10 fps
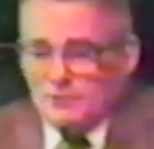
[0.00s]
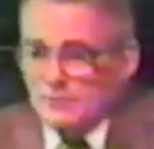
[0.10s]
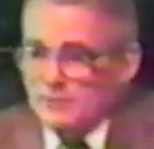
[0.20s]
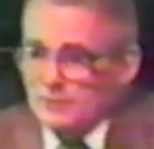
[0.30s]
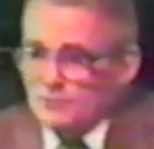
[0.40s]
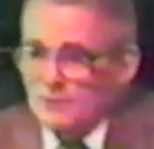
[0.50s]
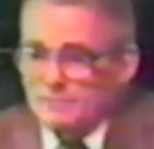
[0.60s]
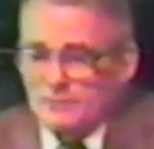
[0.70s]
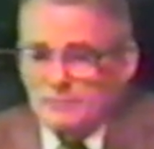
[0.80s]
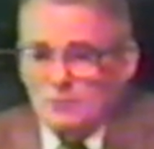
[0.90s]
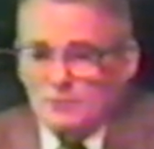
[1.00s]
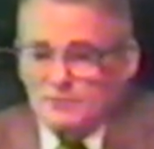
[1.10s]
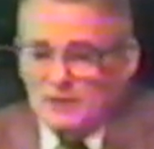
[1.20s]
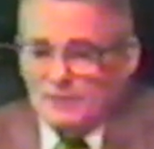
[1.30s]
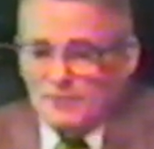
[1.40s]
turkey or something and looking
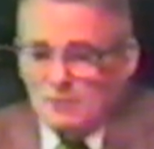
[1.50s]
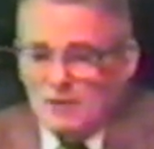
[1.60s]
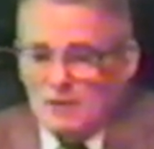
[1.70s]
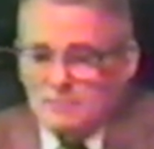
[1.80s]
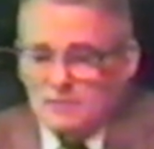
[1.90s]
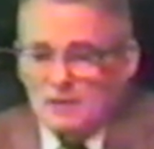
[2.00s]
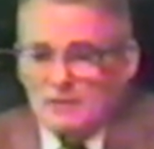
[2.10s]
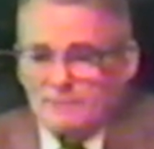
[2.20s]
down at the ground, my